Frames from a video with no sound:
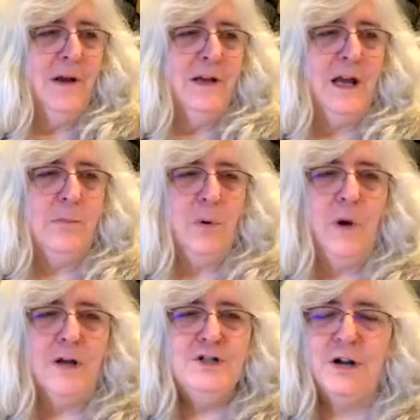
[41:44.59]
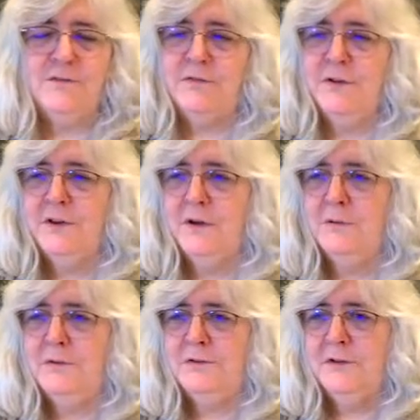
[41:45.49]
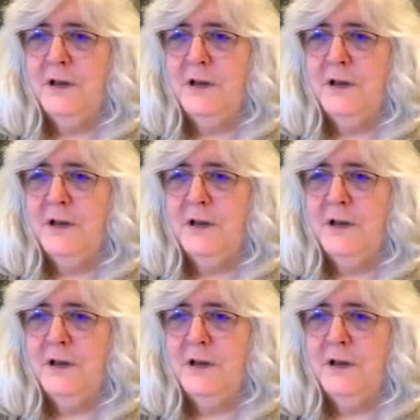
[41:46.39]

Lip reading: keep a watch out for those.